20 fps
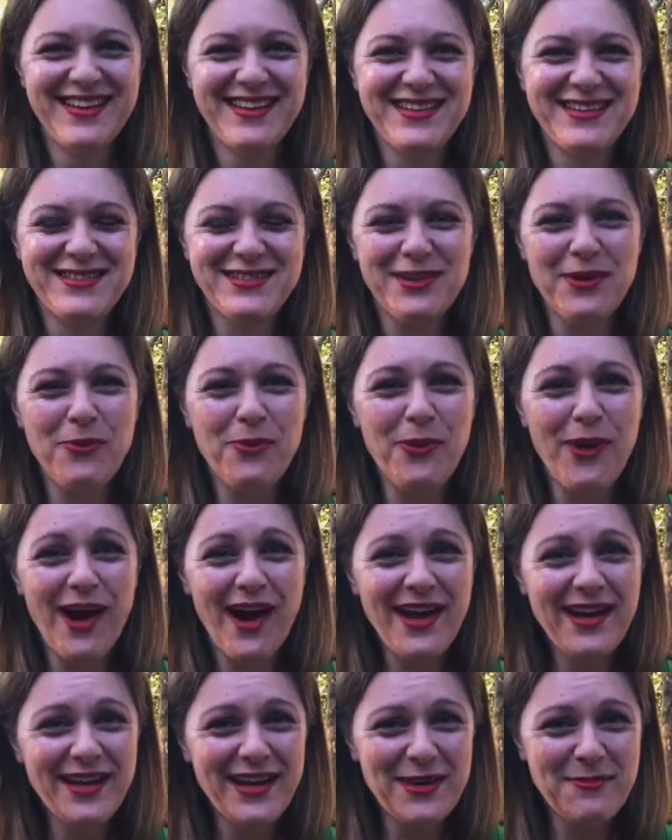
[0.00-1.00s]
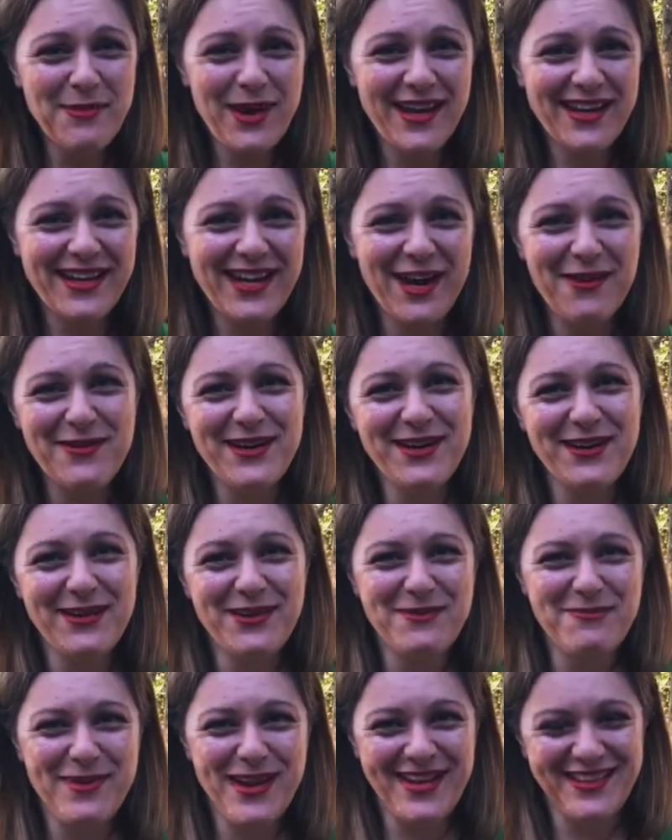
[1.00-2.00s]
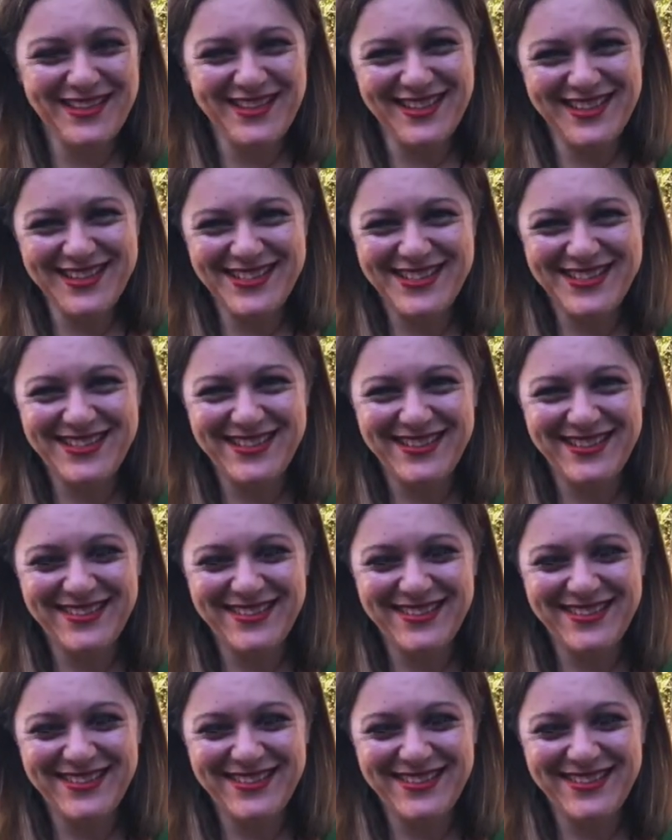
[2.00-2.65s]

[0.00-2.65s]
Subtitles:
So why am I carrying on about this?